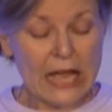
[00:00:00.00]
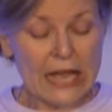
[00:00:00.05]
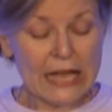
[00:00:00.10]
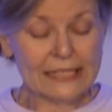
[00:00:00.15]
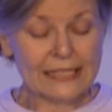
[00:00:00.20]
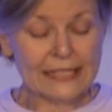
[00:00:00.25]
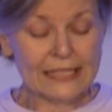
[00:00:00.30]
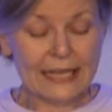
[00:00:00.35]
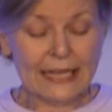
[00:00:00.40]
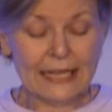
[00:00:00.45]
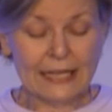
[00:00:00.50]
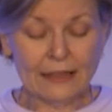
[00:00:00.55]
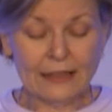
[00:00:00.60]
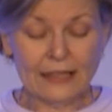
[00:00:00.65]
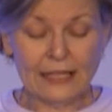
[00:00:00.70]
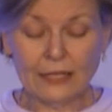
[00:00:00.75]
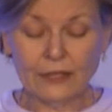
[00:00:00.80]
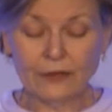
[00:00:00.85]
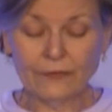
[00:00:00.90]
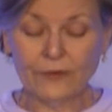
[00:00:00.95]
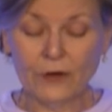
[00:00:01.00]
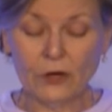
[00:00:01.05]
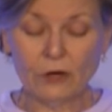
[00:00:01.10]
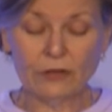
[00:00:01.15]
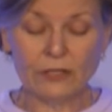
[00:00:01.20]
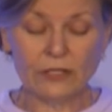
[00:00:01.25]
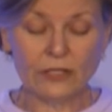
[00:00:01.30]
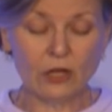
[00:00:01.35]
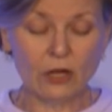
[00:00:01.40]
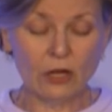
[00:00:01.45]
A second thing to
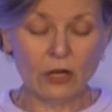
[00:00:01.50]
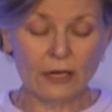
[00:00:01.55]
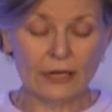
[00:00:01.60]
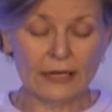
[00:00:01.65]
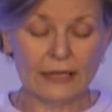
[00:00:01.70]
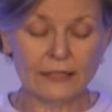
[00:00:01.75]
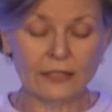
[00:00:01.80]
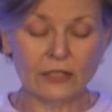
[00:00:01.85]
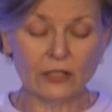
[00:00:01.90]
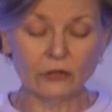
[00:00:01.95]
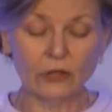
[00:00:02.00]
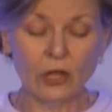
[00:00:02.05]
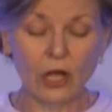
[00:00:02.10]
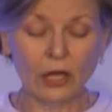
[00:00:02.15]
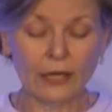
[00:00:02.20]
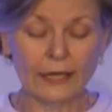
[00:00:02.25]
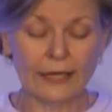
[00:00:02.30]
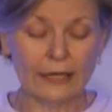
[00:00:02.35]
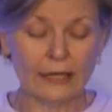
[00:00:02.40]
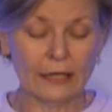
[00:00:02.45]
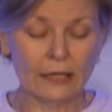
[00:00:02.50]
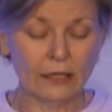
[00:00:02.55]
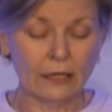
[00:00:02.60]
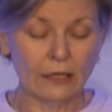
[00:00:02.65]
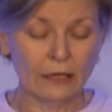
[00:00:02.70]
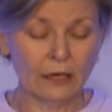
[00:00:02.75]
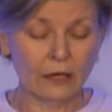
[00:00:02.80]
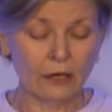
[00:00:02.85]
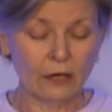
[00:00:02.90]
focus on is to lock in